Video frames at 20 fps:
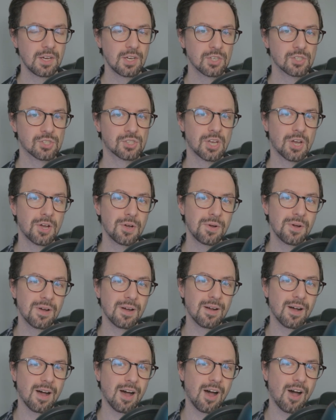So,
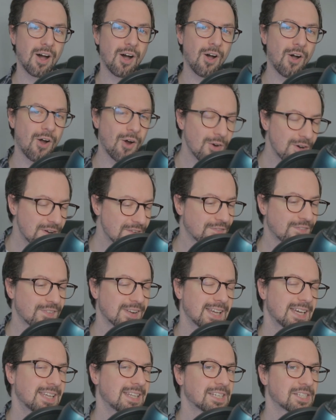
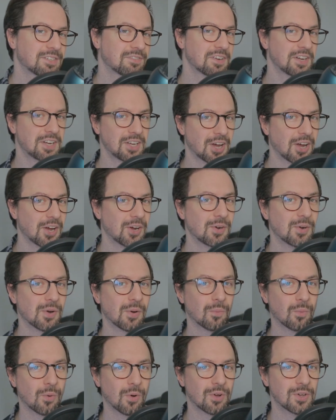hopefully, this video
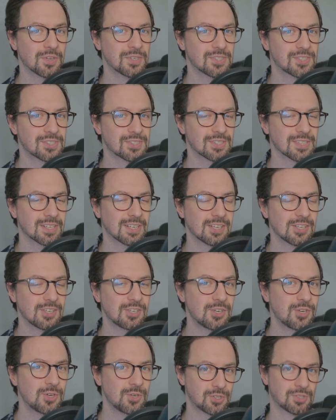was
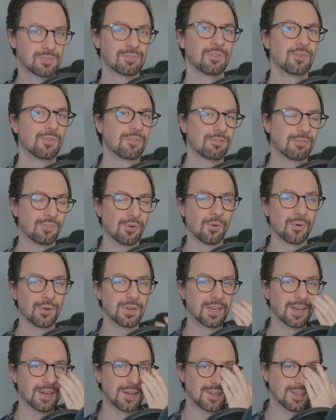useful for
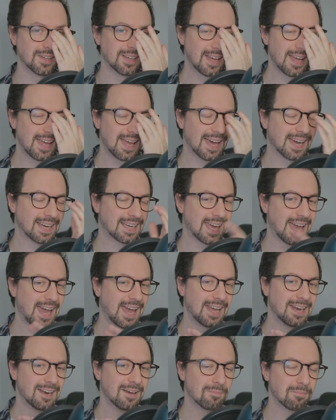you.
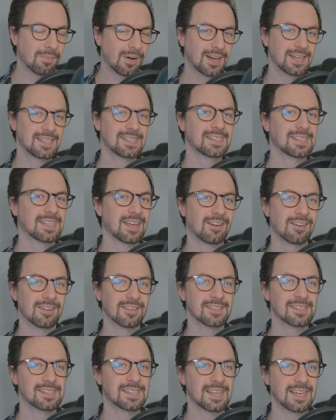Again, my
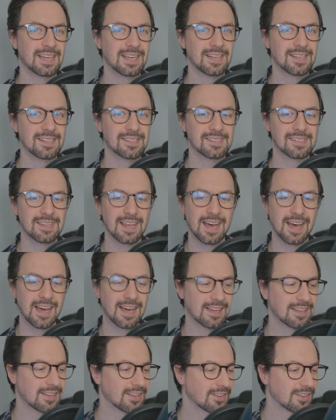stance is
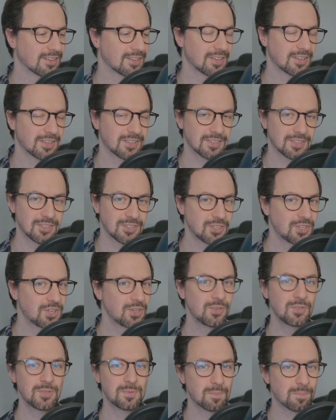that
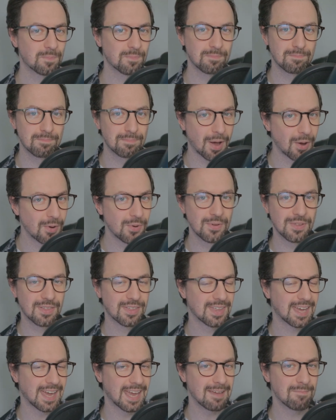use
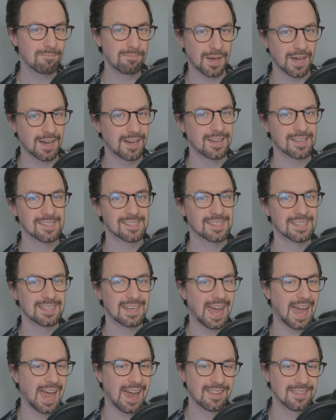both in
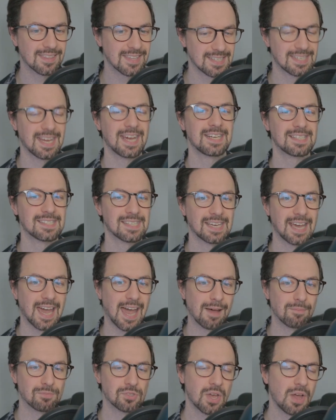person and the dating
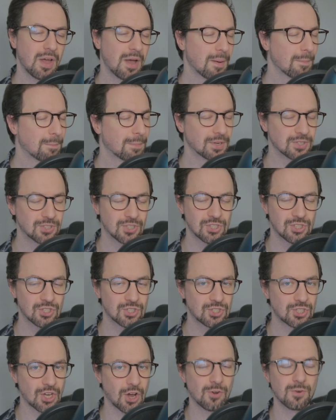apps but just
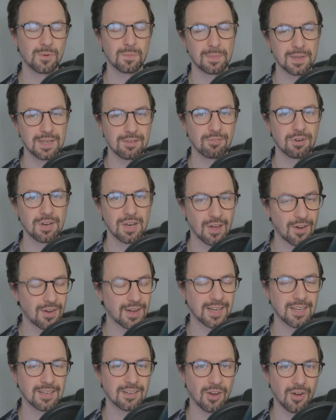don't be
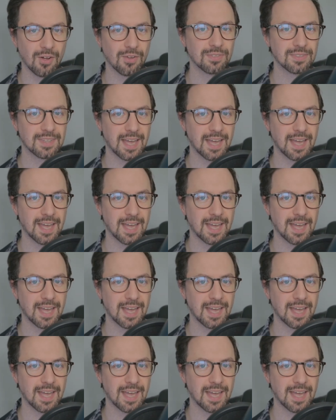reliant on